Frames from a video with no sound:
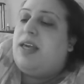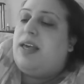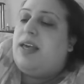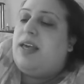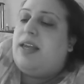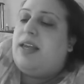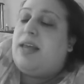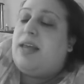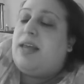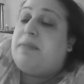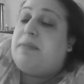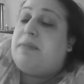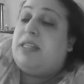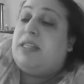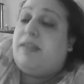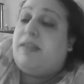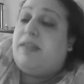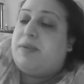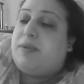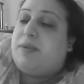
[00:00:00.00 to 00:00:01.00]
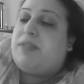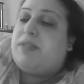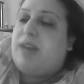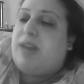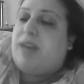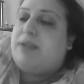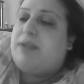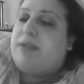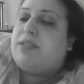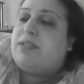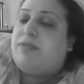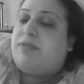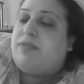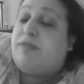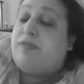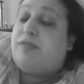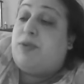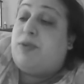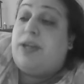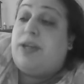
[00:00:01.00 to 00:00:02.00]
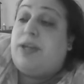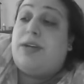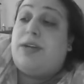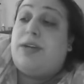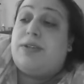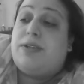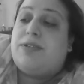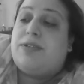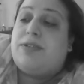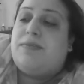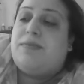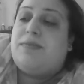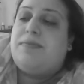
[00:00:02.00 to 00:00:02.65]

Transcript: and had been living with the virus for 4 years.